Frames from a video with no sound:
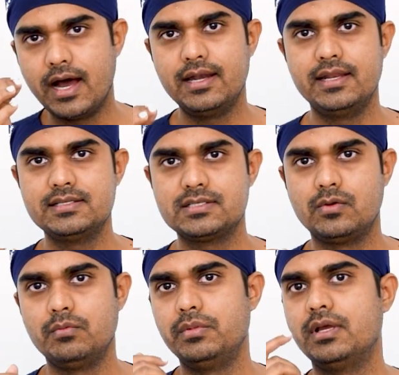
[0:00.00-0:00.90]
our lens
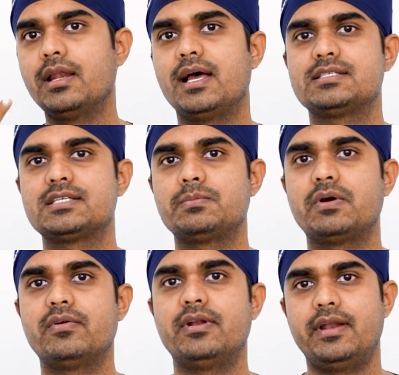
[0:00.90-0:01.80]
lo me glasses
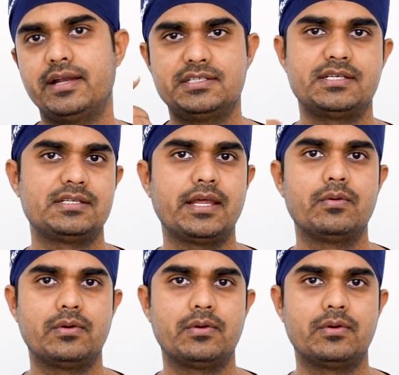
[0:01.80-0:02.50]
power adjust ay